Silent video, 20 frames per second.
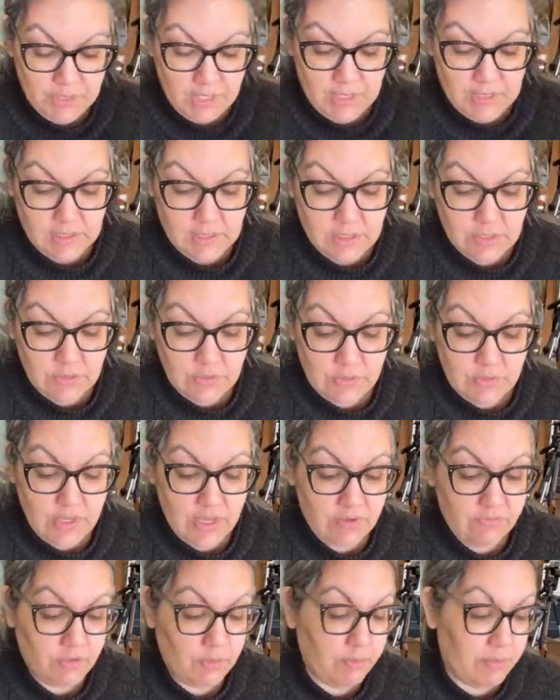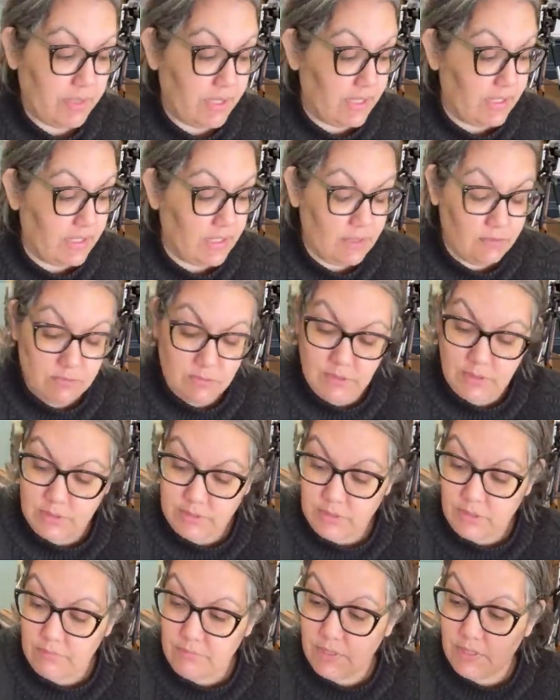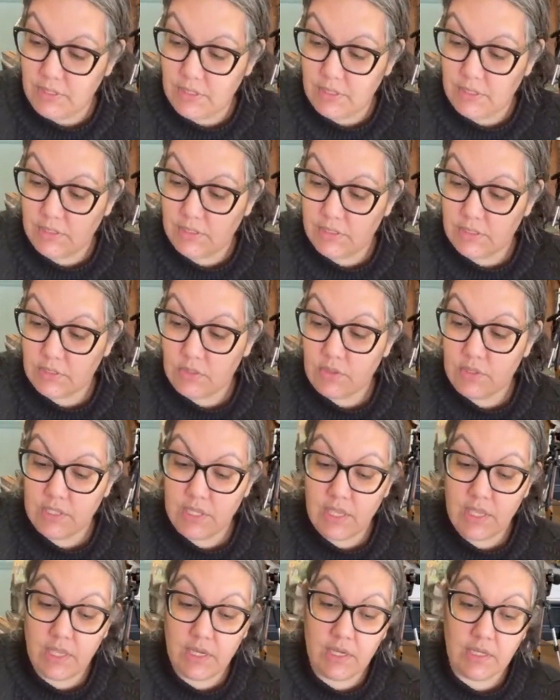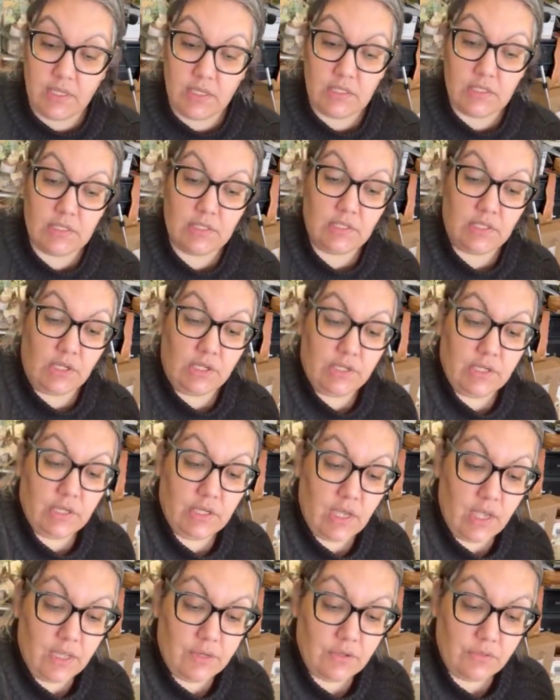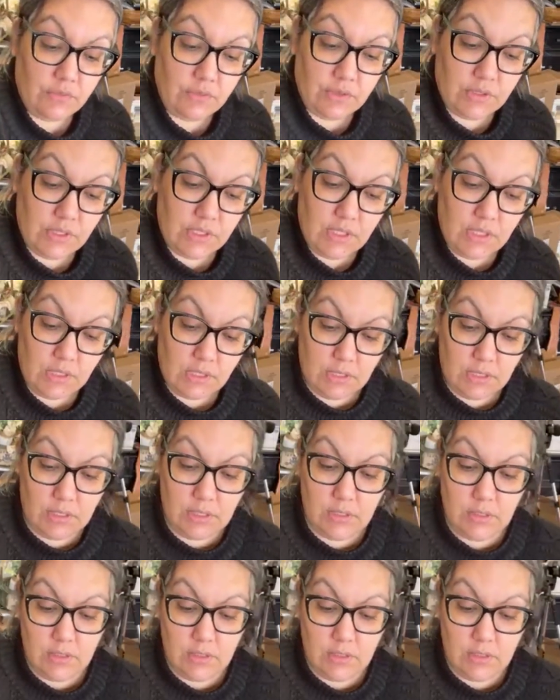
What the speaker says: Hello, everybody. Welcome in. Let's go ahead and get started. I don't think...